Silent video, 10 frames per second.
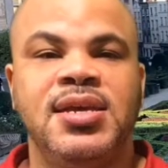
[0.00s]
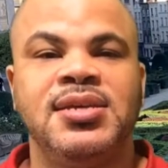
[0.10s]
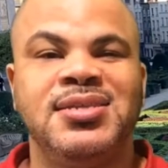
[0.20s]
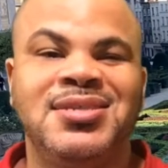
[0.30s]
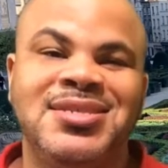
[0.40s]

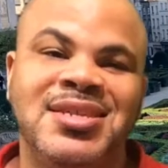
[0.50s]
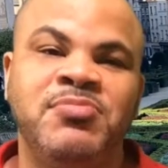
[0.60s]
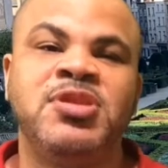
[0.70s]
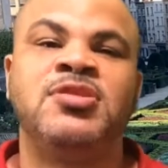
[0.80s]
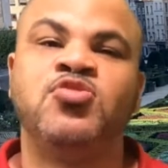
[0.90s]

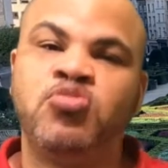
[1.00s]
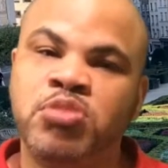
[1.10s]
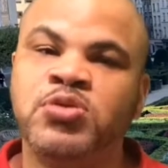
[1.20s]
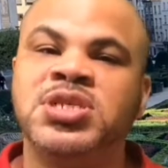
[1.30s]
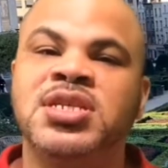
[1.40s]
some of the little
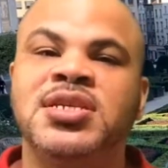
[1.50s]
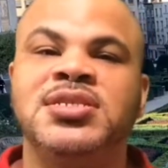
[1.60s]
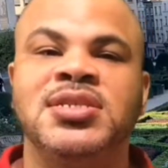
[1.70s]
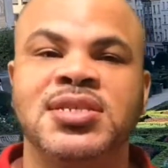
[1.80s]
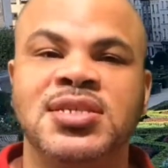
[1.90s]

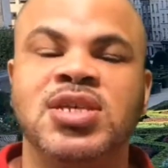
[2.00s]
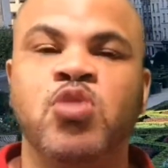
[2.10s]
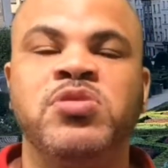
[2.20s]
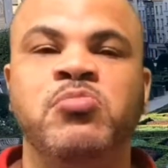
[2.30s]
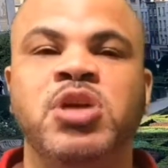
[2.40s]
bouginess and just go
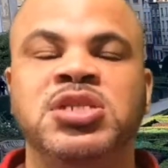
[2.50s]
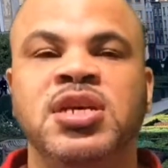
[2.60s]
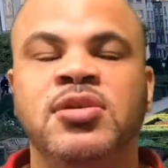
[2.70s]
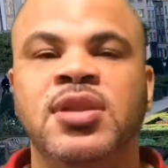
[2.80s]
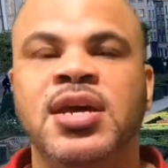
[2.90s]
with the budget
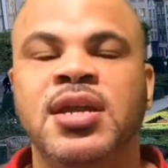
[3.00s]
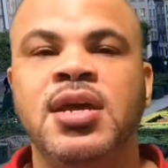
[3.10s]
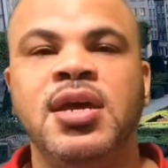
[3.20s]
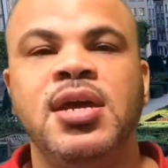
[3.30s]
airline.